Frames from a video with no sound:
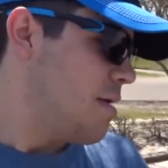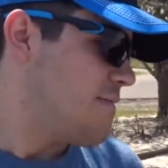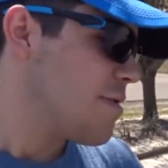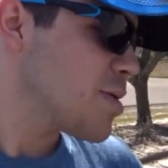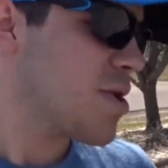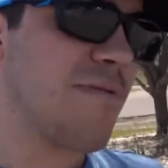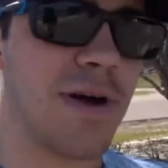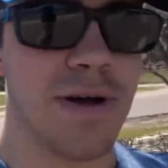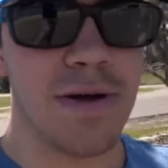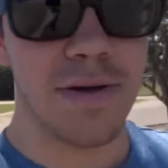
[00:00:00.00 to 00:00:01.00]
First of
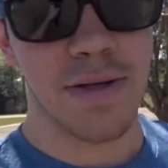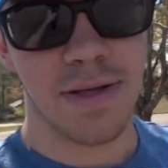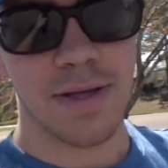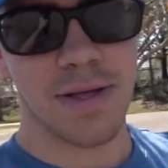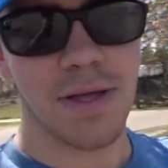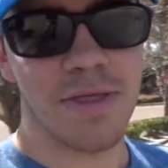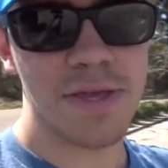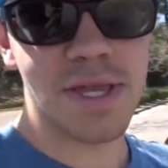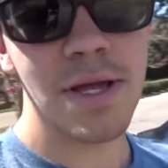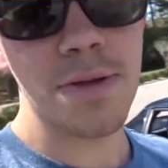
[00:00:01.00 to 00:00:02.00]
all,
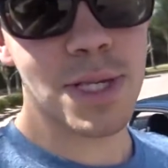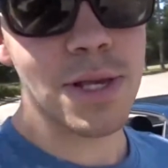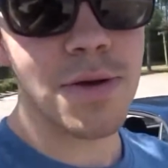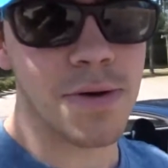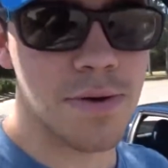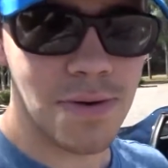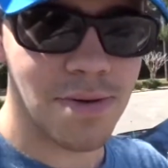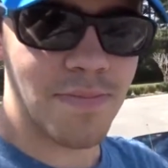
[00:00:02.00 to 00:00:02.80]
the Del Sol,